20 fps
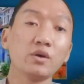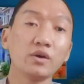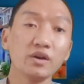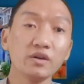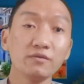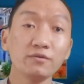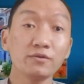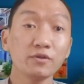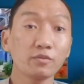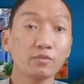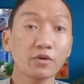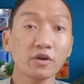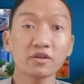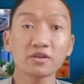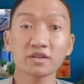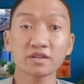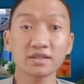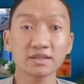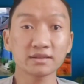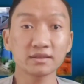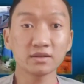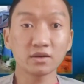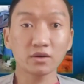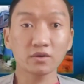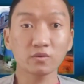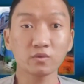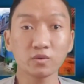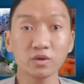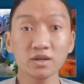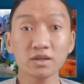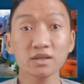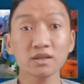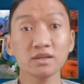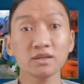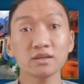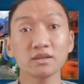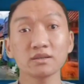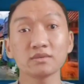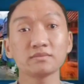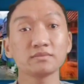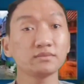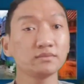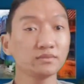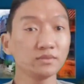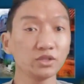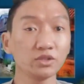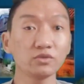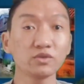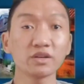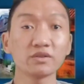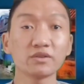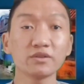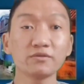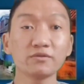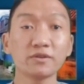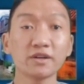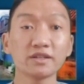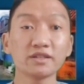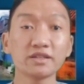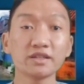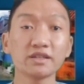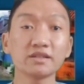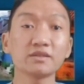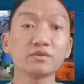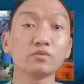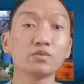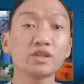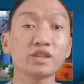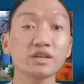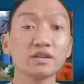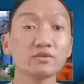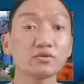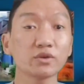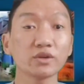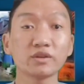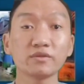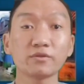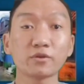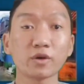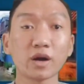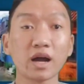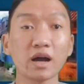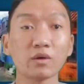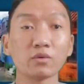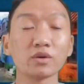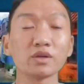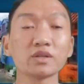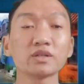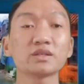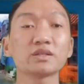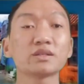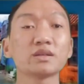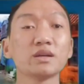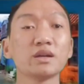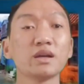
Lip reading: If your product does not work, you can refund it within 24 hours.